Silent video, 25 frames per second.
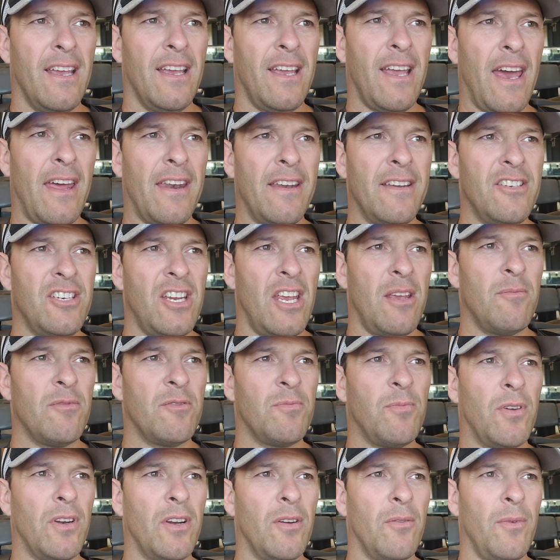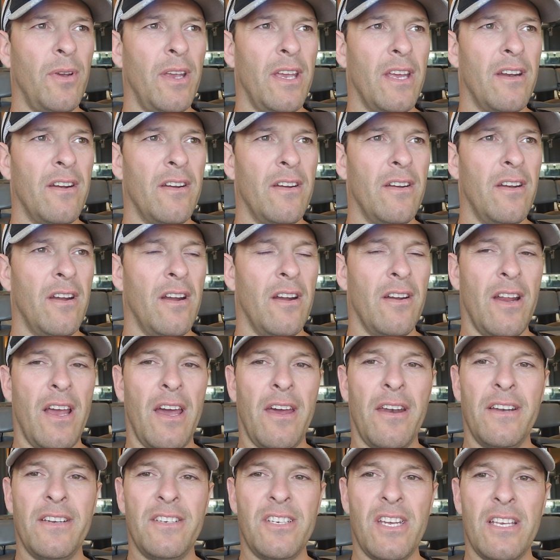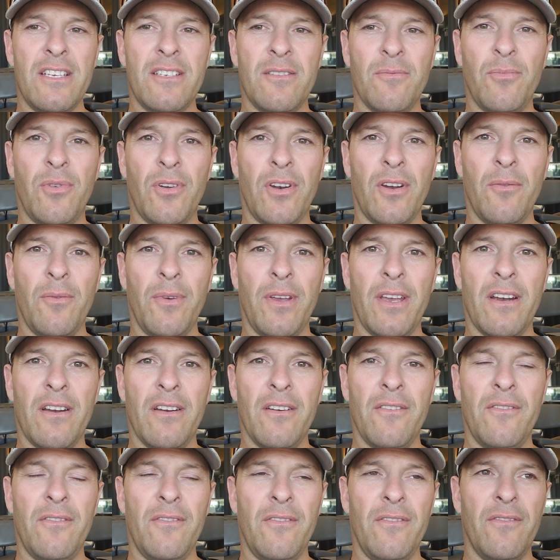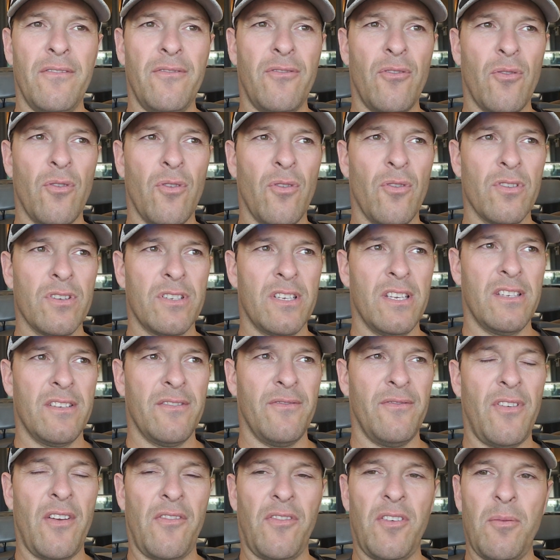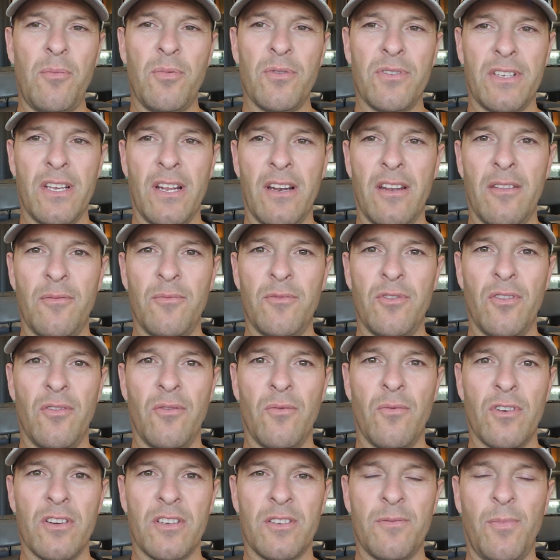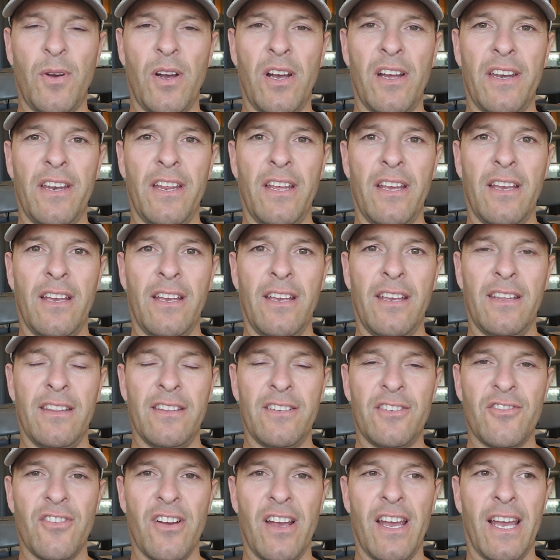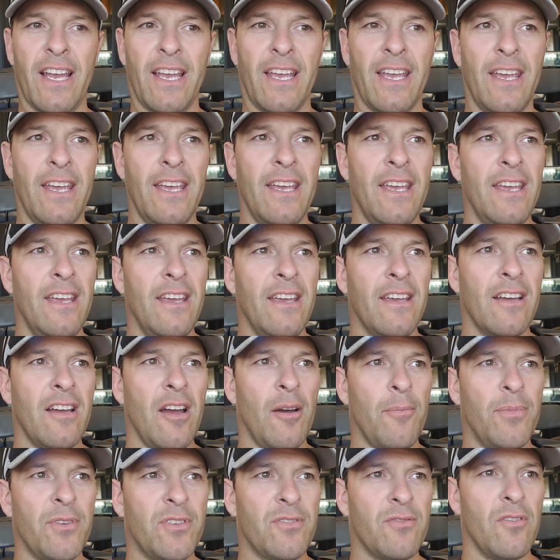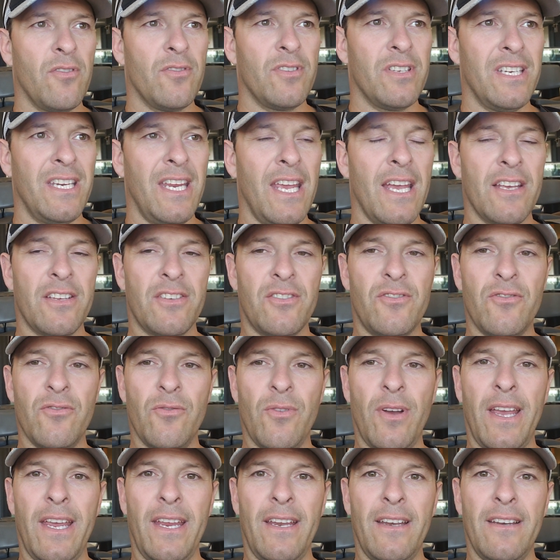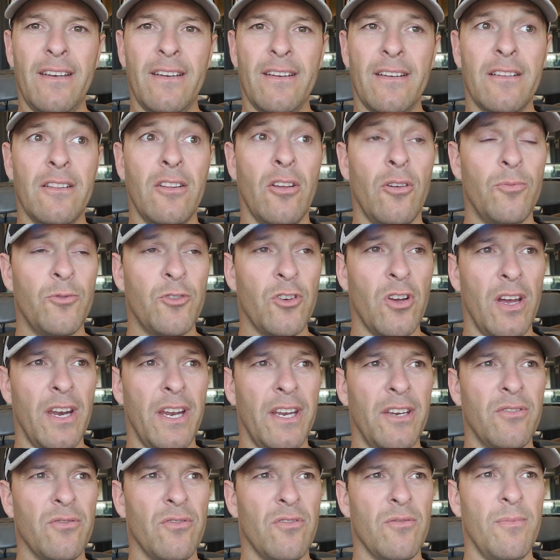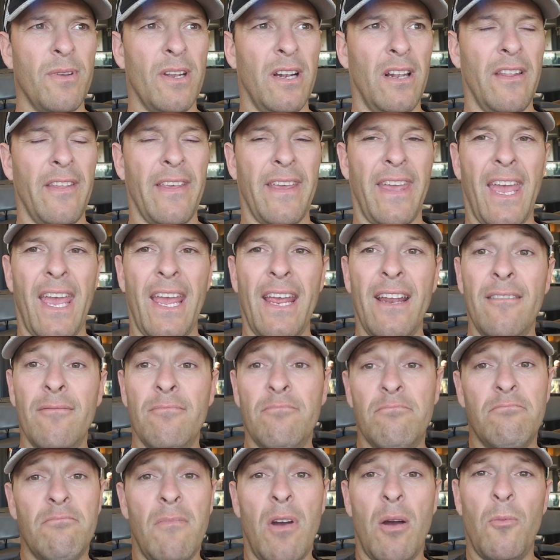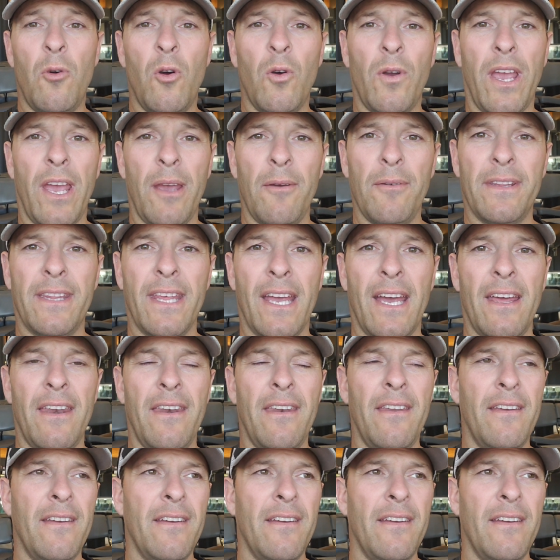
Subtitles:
How did James put it? We entered 4 horses and 50% of them drew the worst spot in the track. Compass Rose and Yes drew 8. Globetrotting drew the middle of the gate. I'm okay with that.